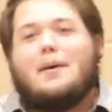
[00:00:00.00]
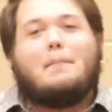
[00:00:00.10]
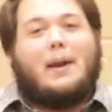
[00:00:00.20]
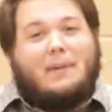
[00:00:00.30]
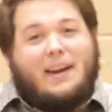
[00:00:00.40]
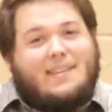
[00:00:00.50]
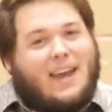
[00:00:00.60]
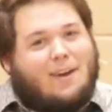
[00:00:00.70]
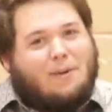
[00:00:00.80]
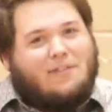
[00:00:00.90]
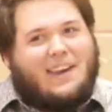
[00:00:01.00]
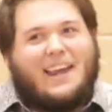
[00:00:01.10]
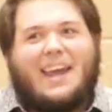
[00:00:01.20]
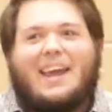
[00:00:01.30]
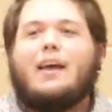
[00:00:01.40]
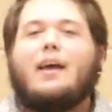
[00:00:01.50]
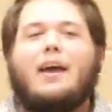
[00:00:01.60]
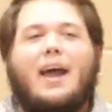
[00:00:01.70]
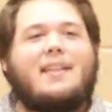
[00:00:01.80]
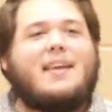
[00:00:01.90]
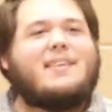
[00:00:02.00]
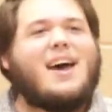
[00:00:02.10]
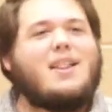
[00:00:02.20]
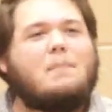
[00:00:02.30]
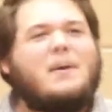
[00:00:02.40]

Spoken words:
but I'm going to take your city. And they tell him,